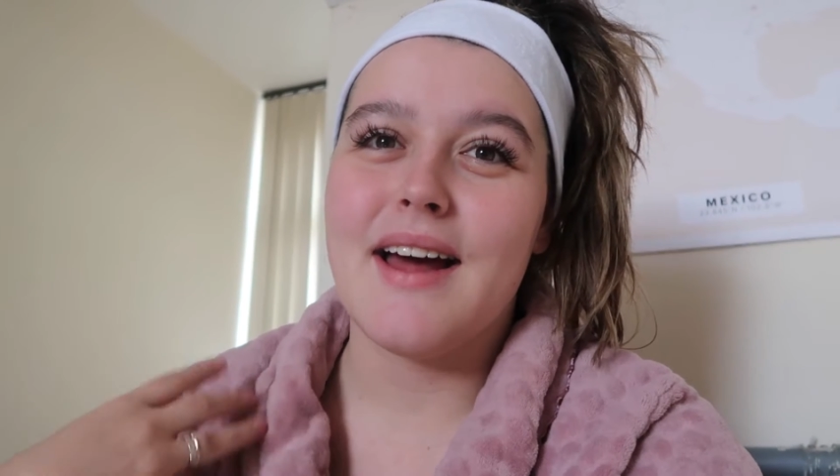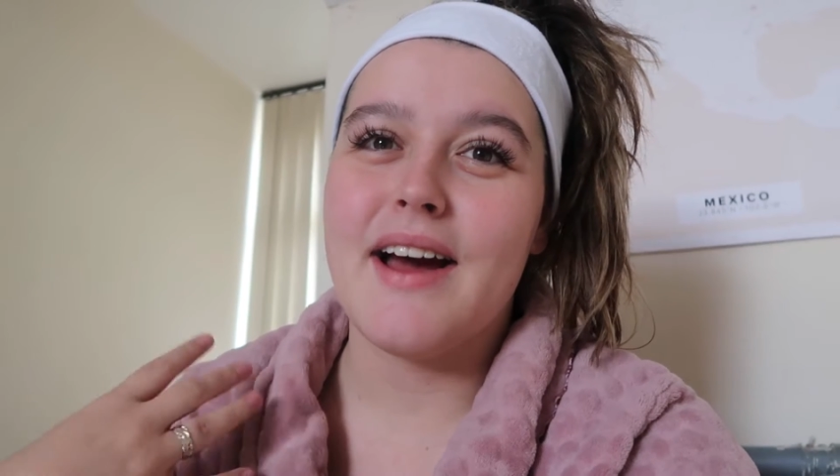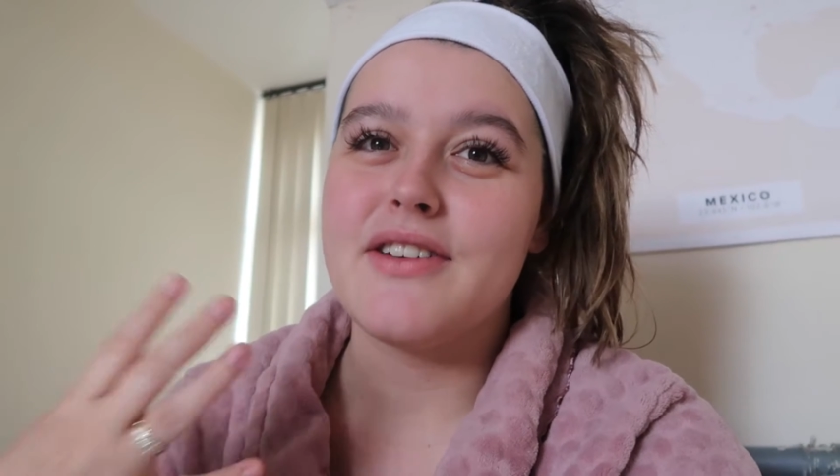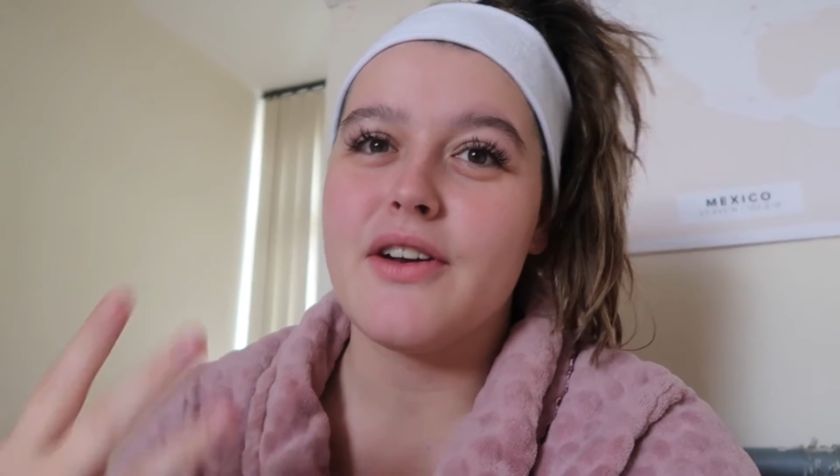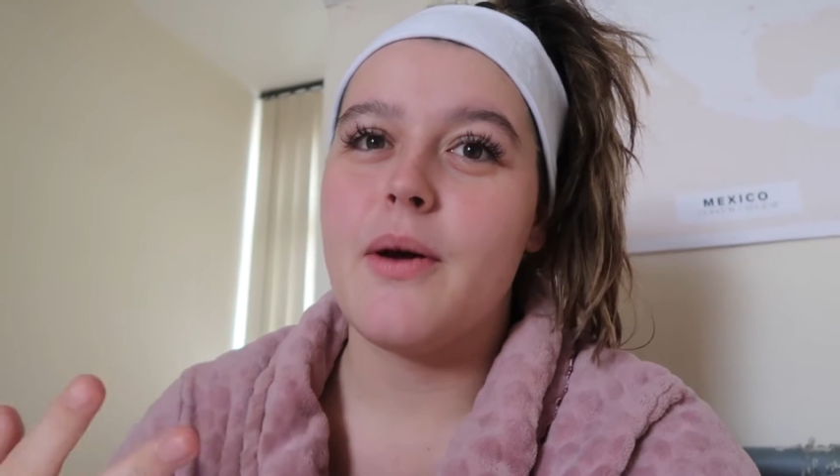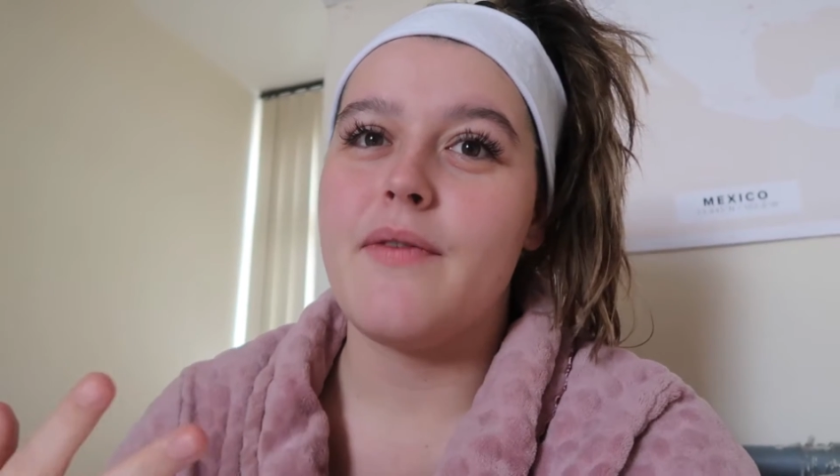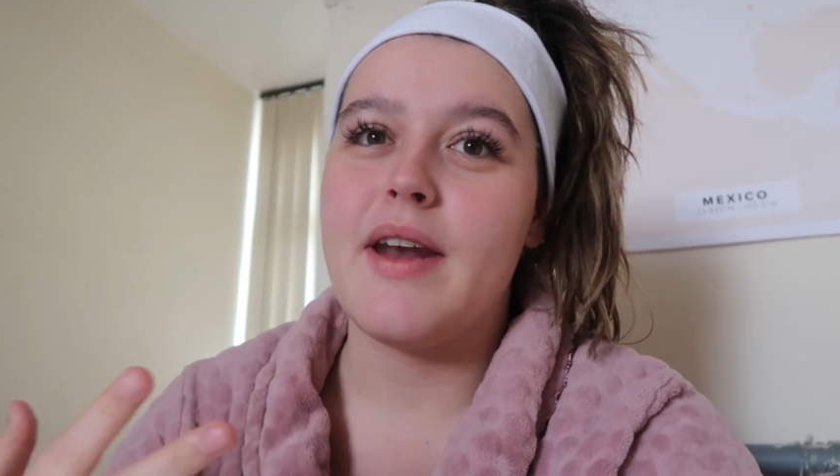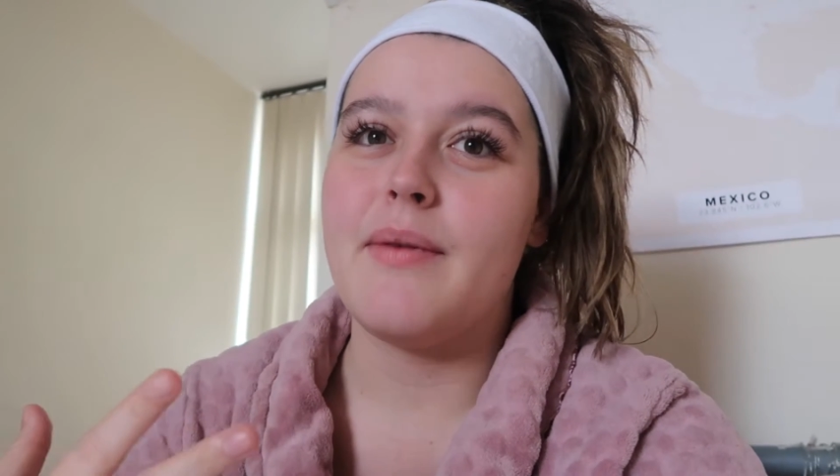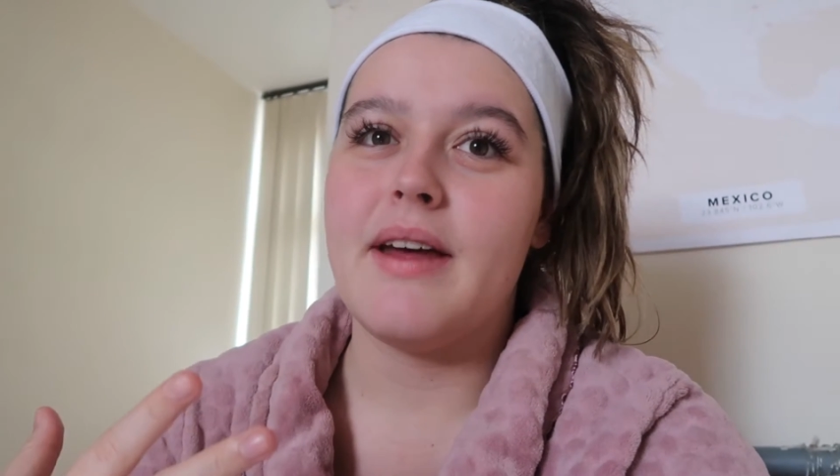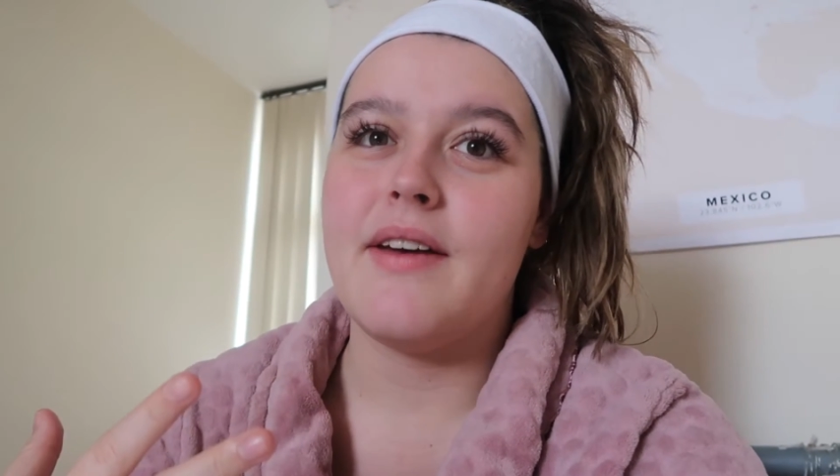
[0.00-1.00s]
Like, I don't know
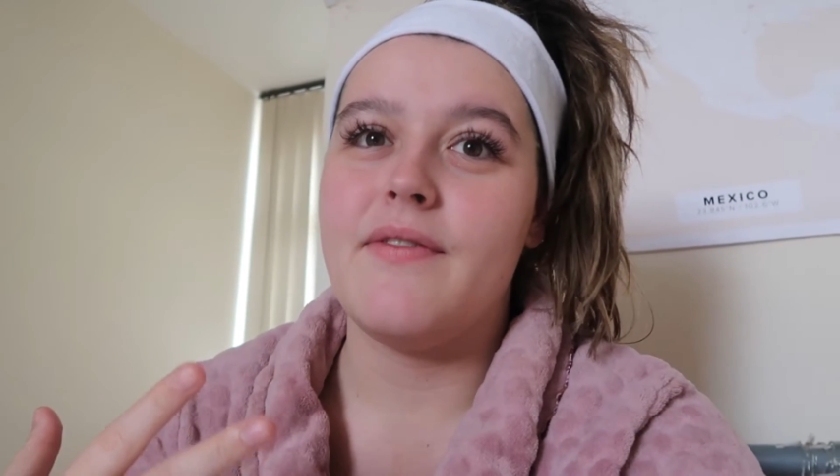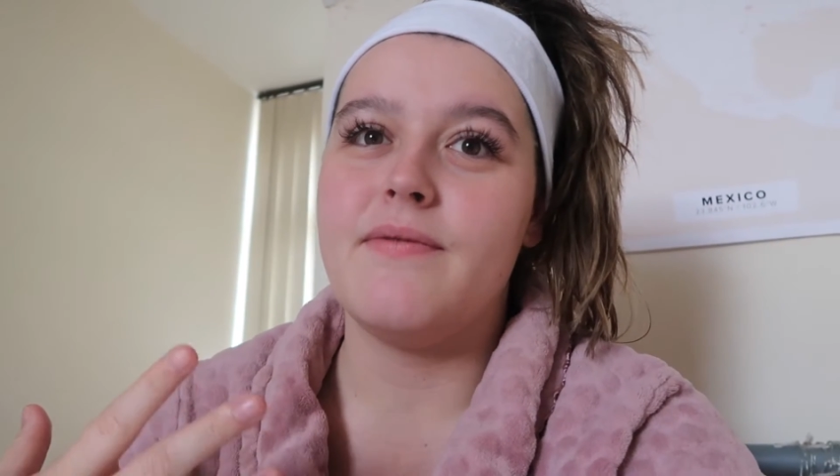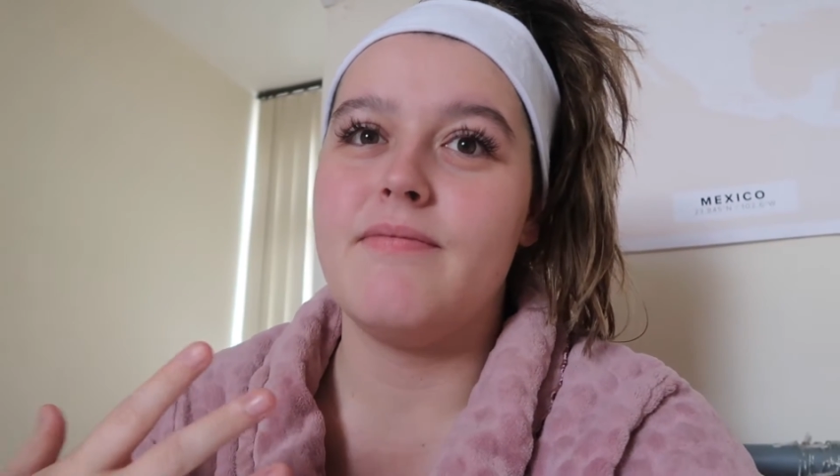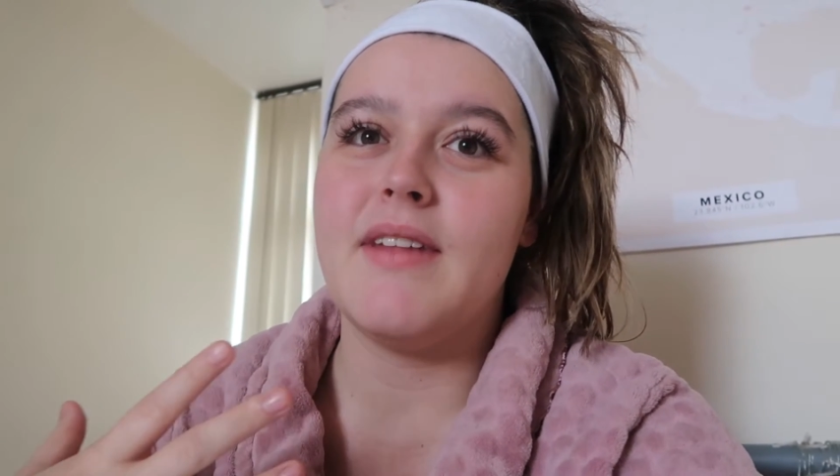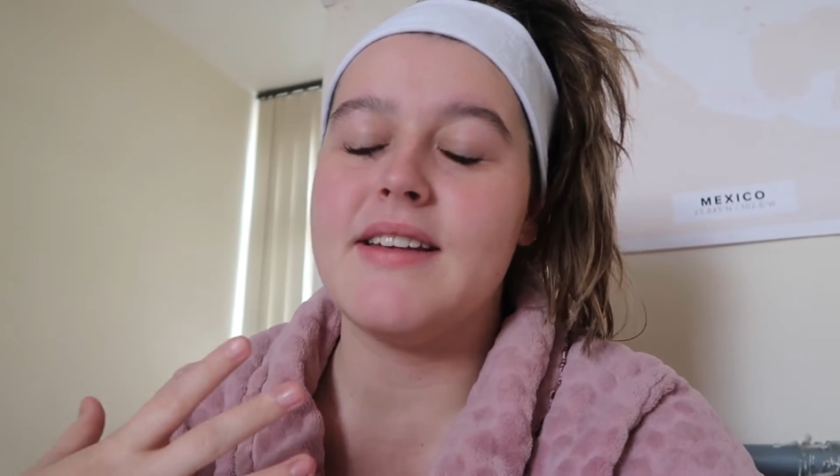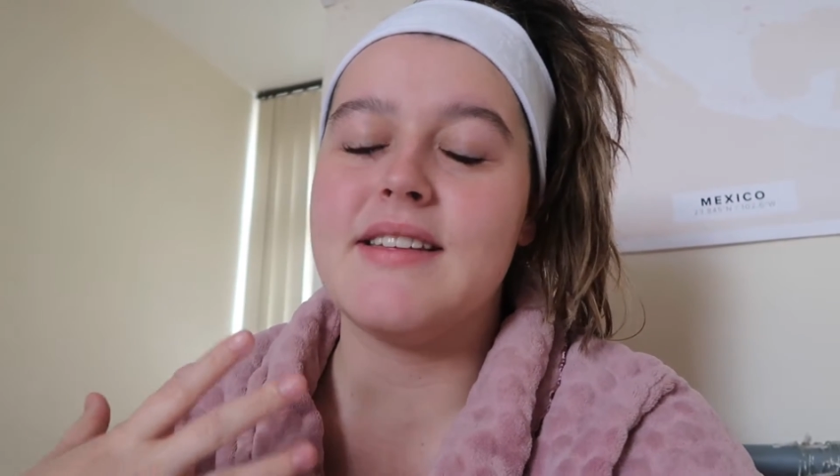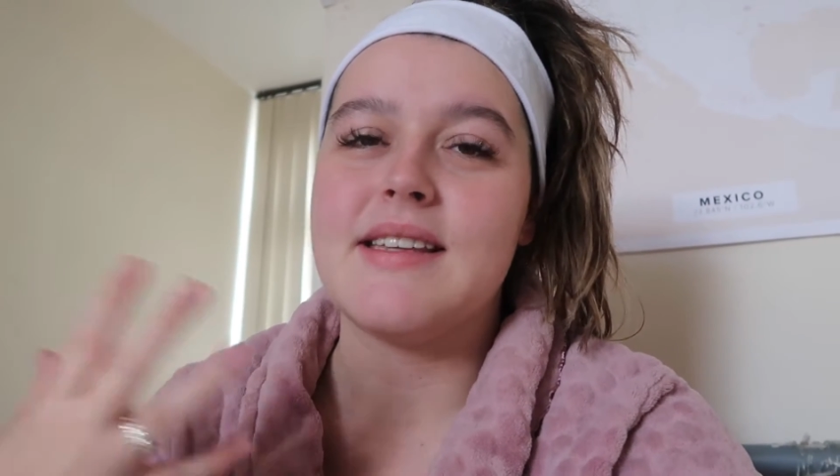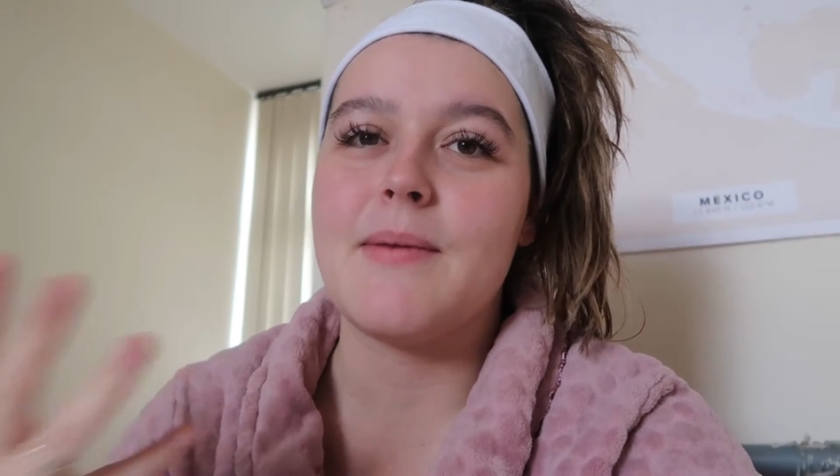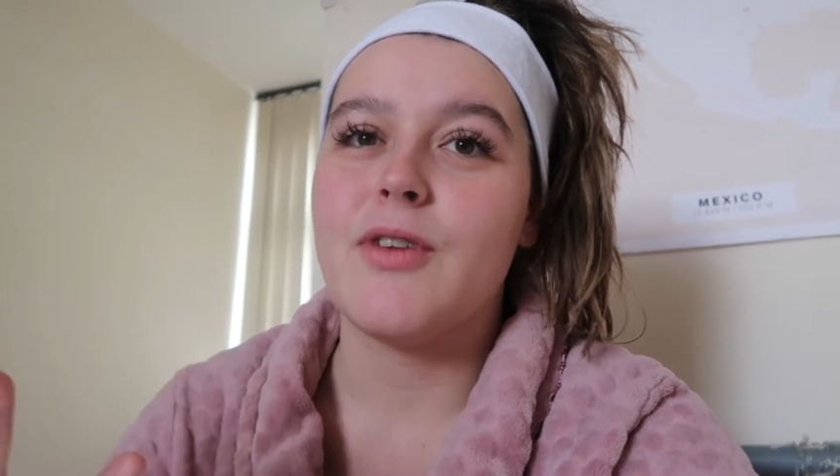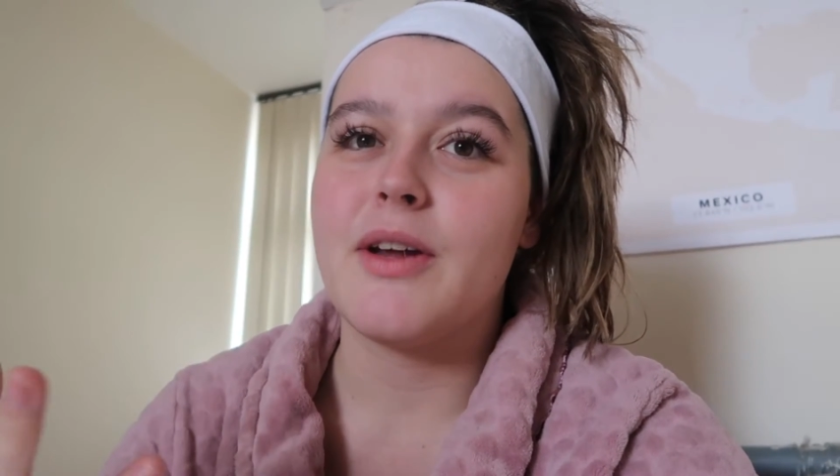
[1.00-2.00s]
if it's the
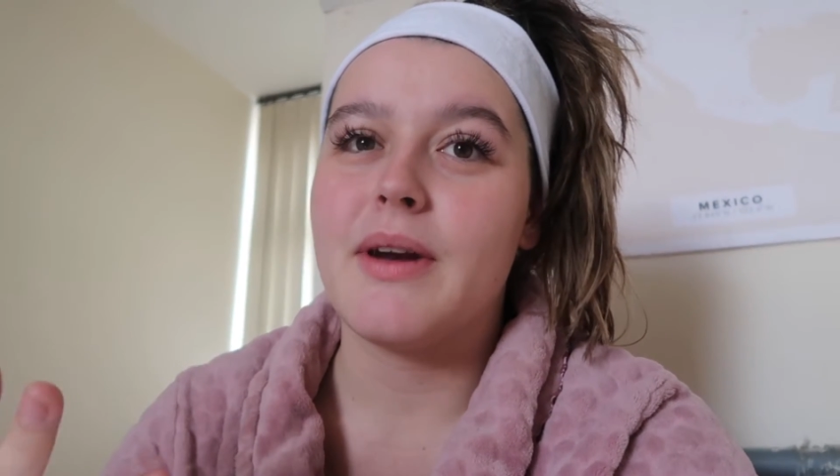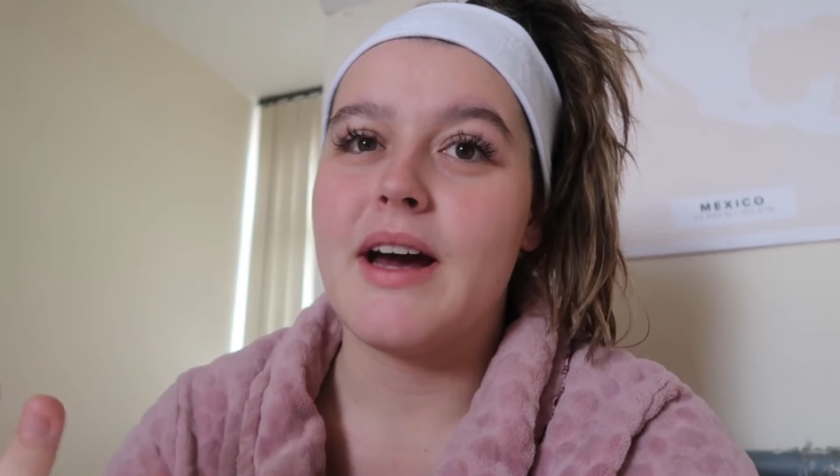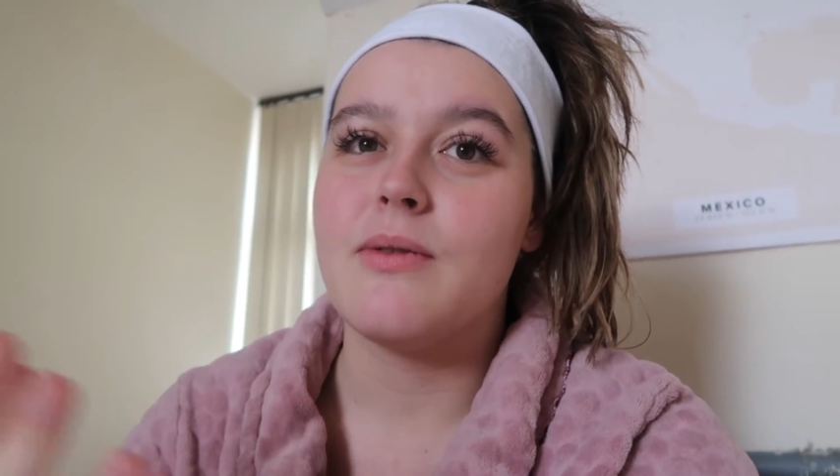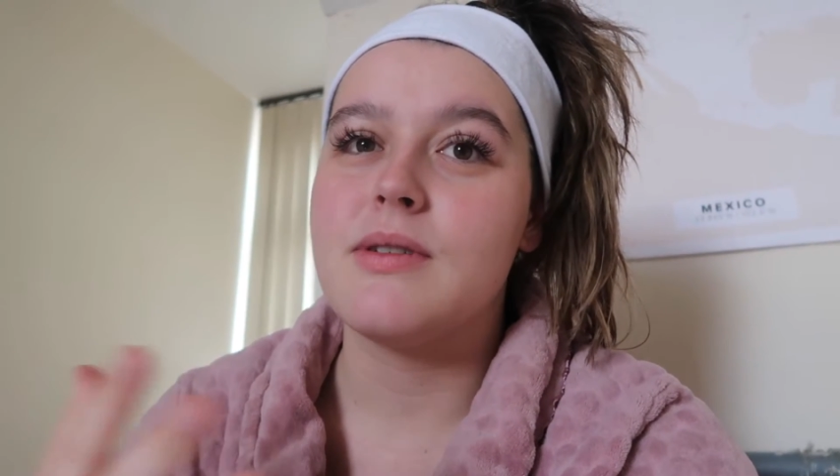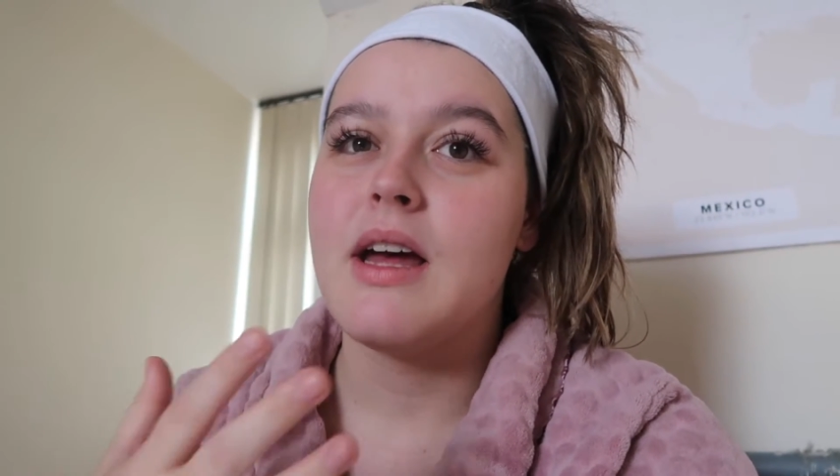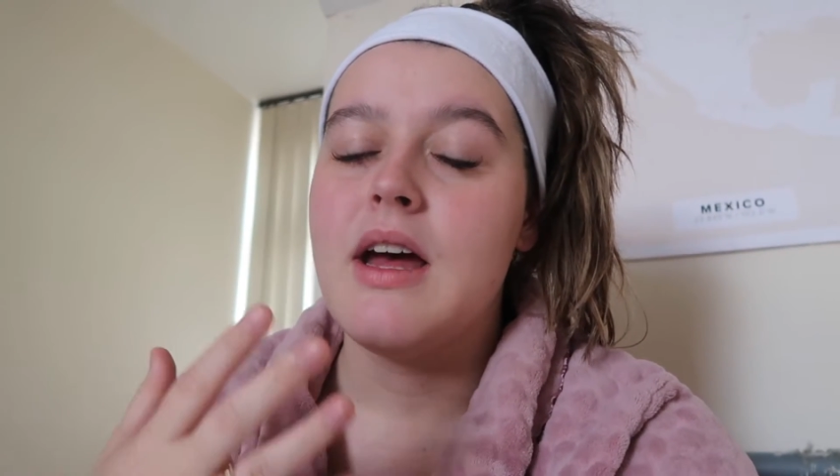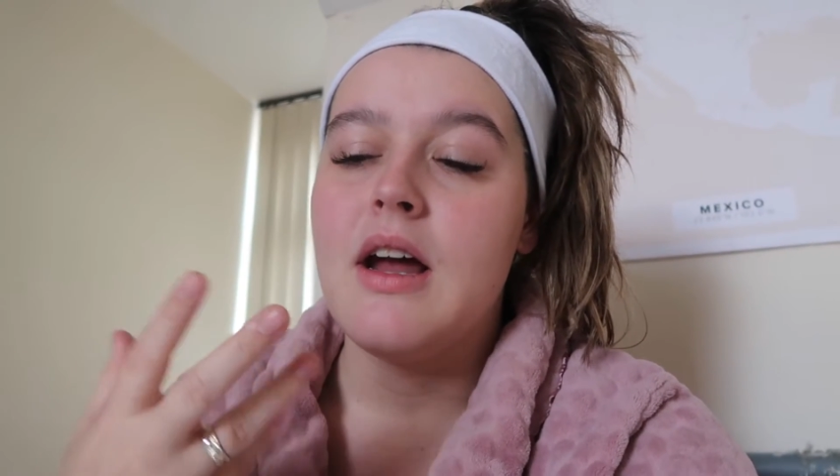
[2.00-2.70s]
same for anyone else.